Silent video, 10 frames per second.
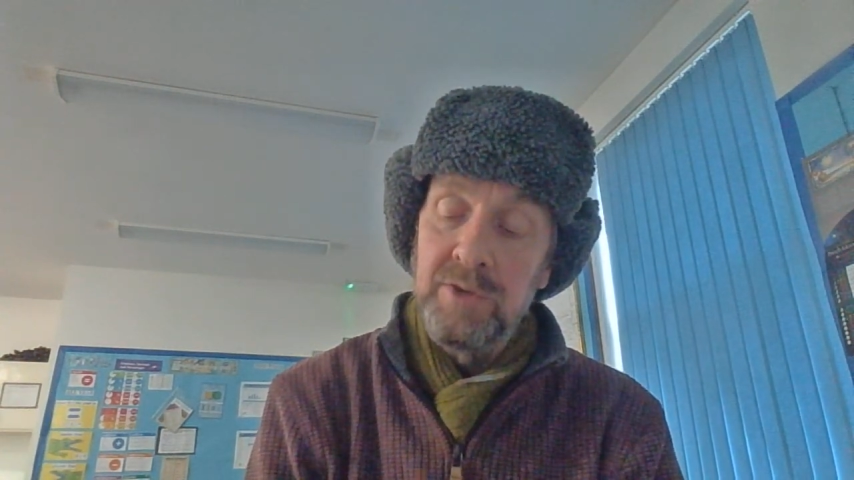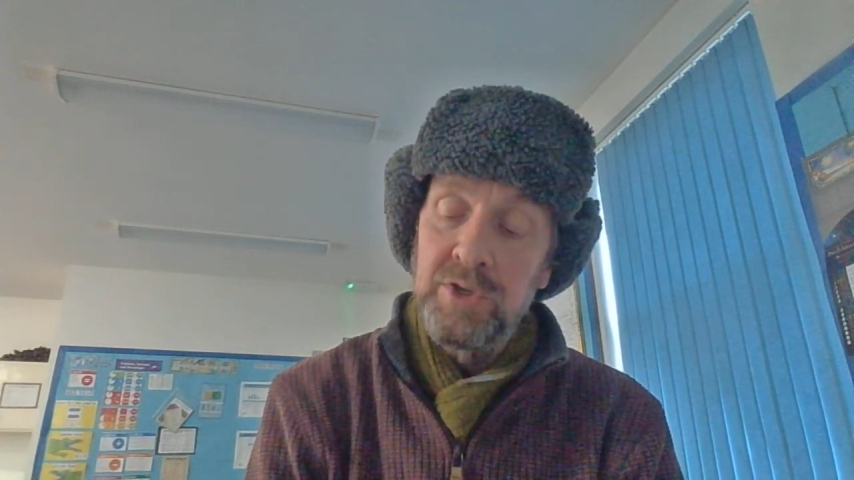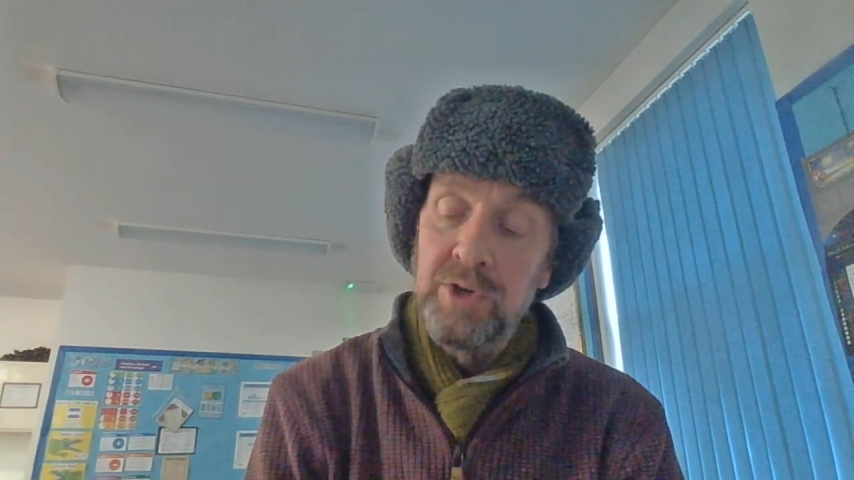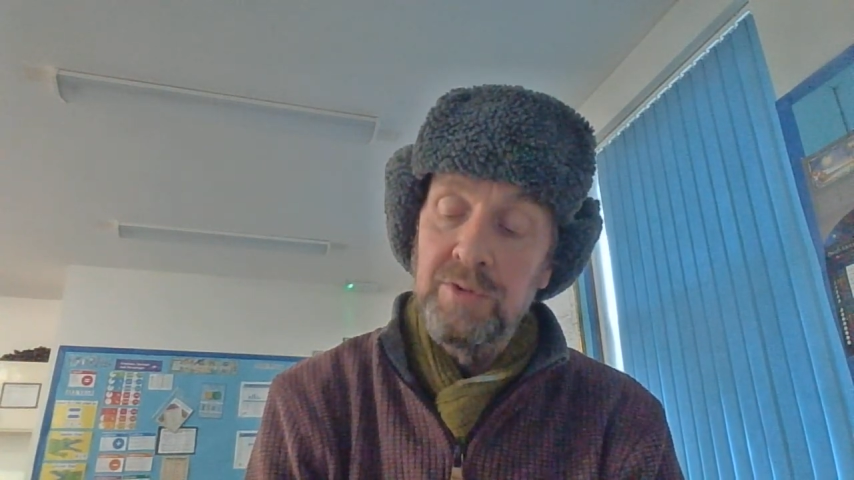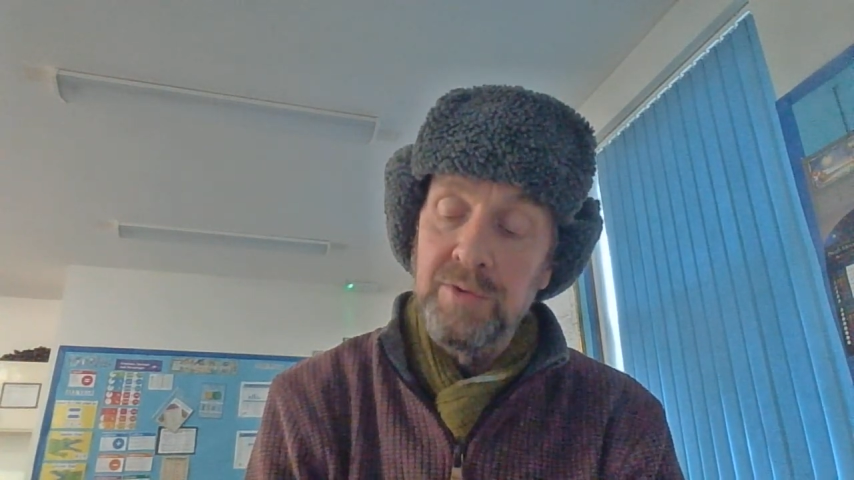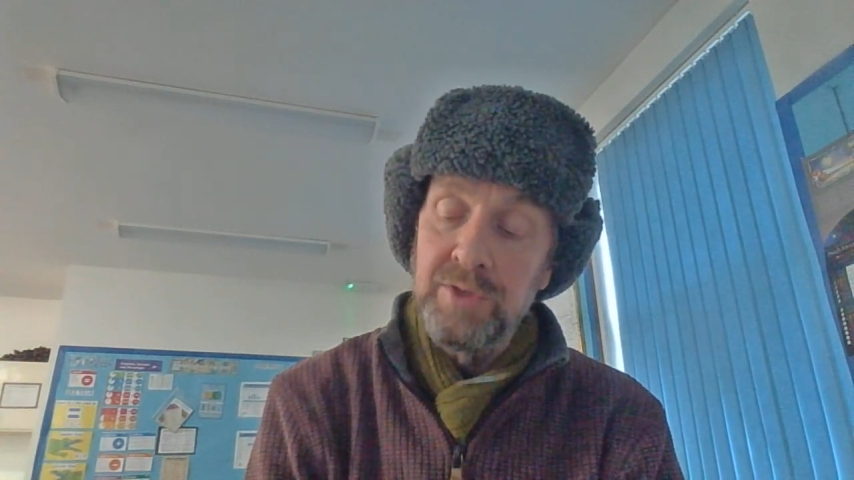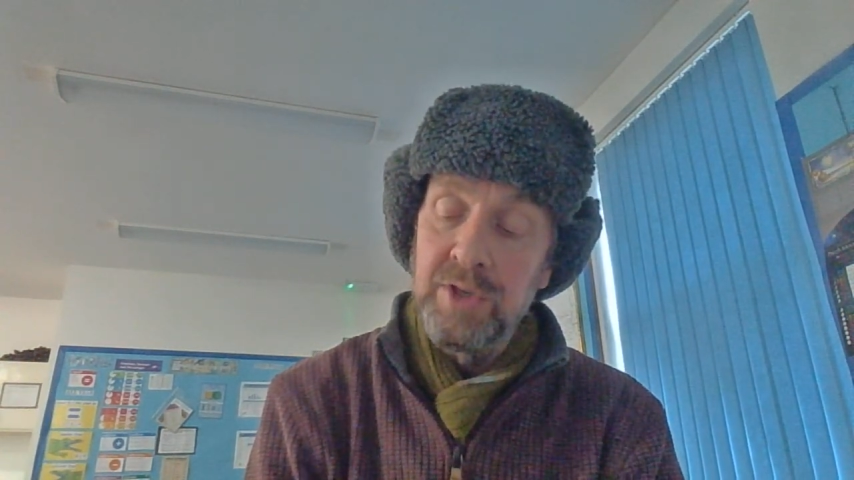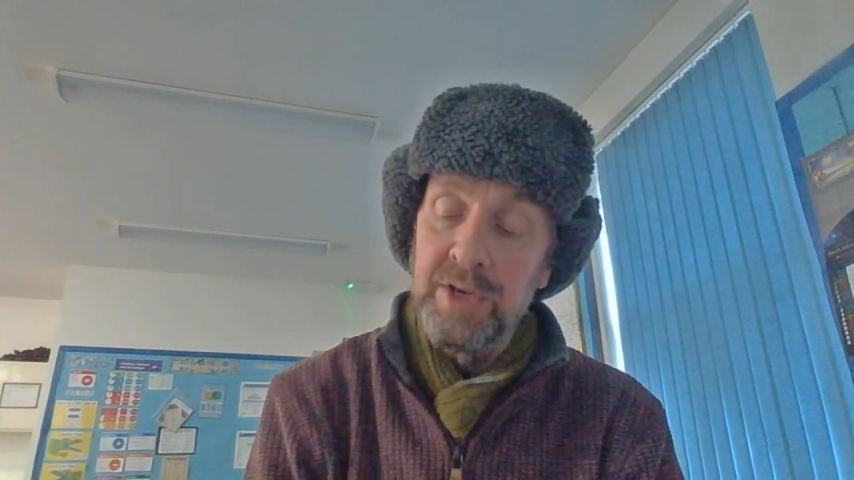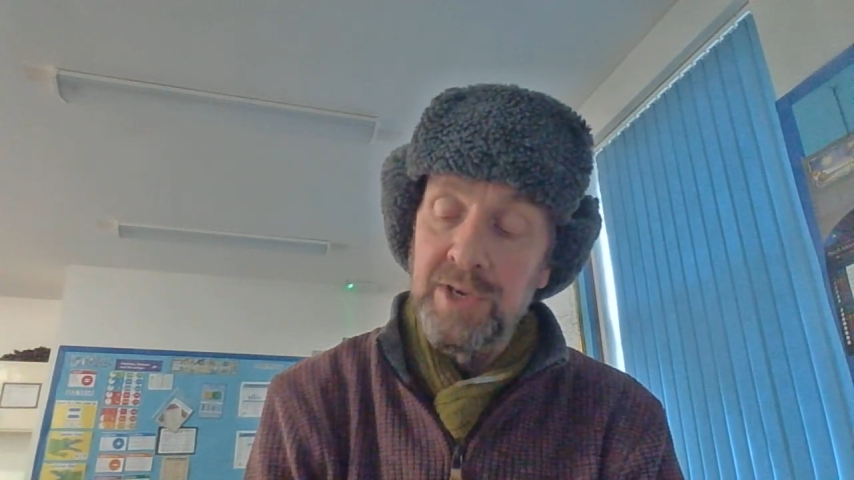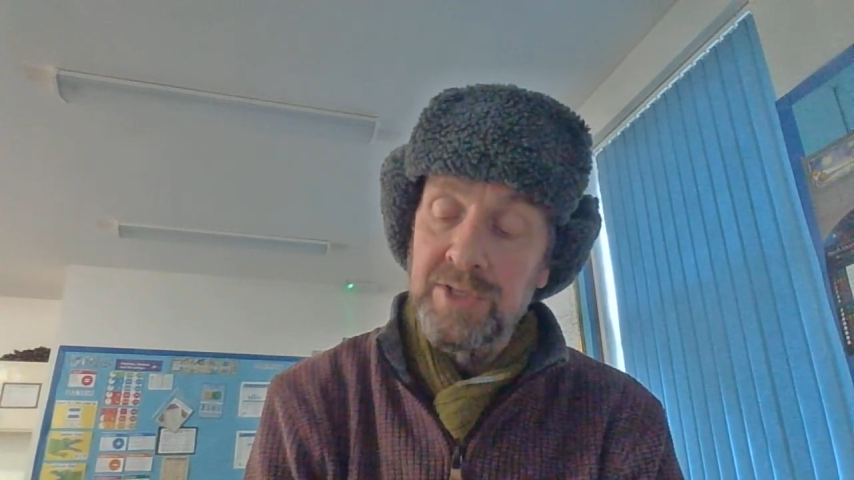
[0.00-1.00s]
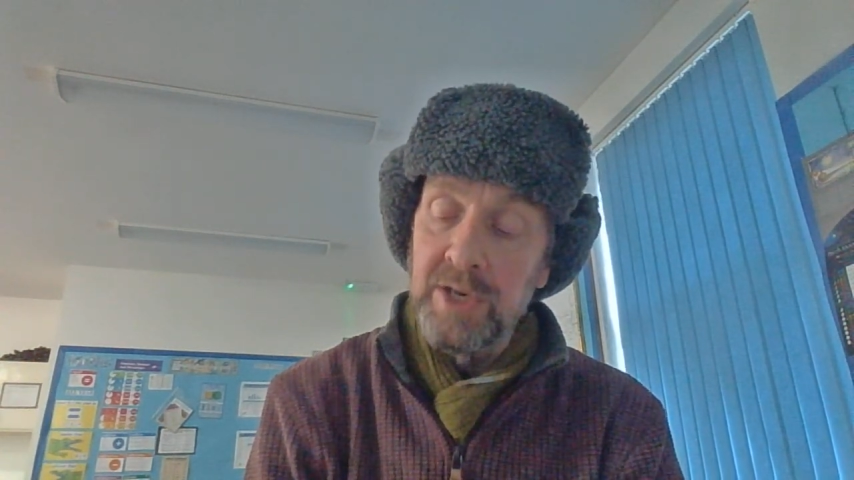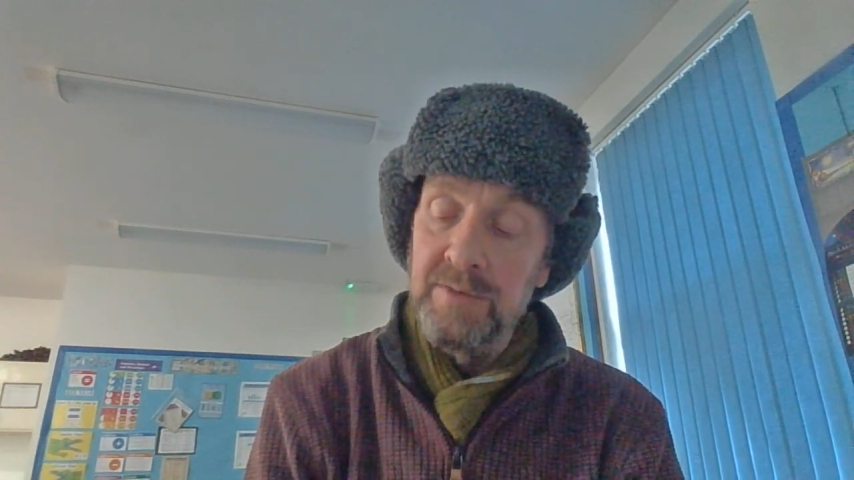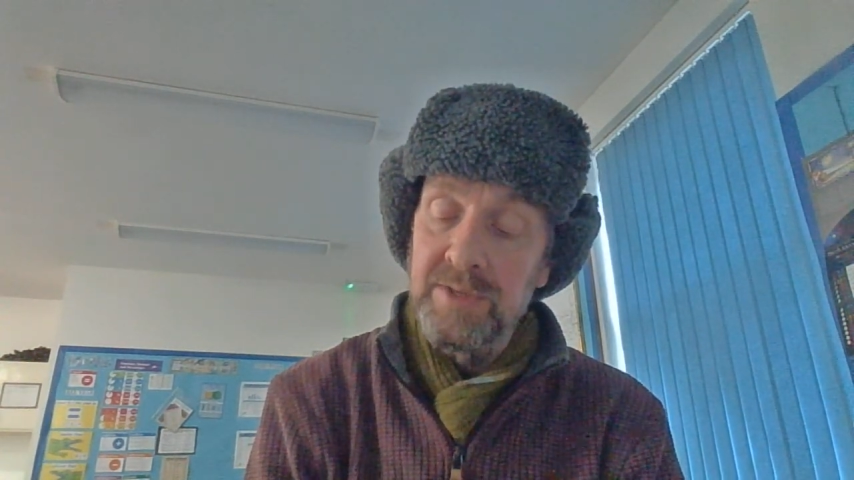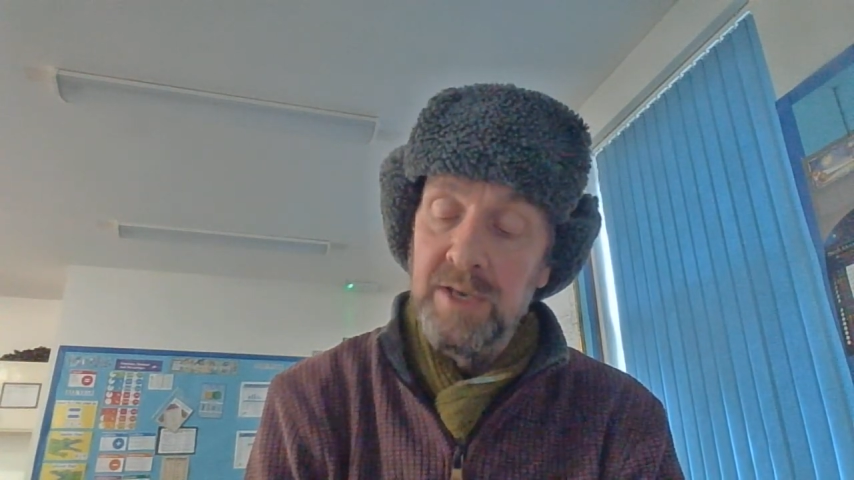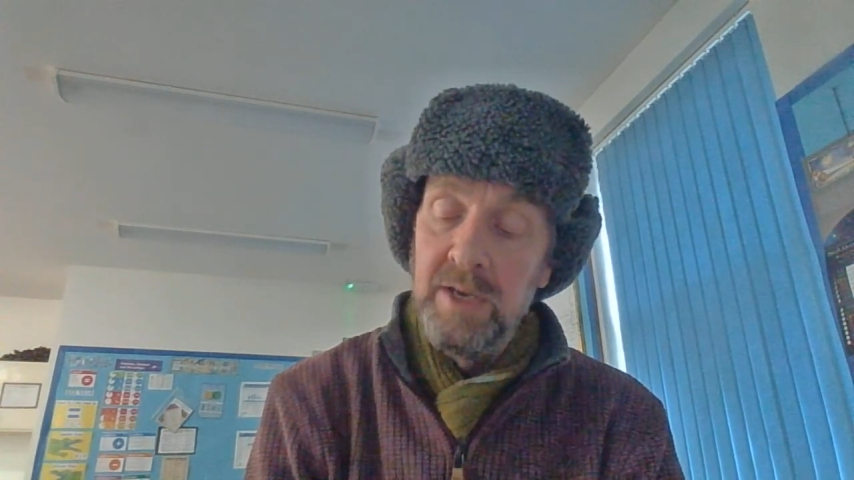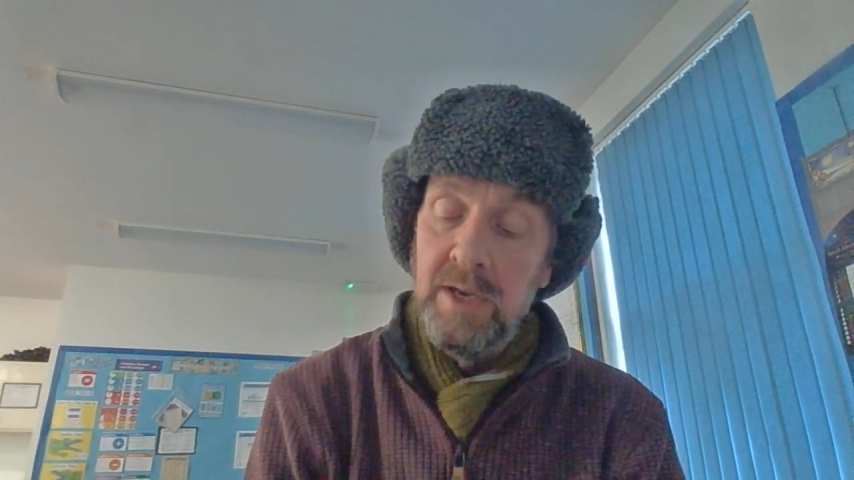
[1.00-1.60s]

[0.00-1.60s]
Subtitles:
the truth inside ourselves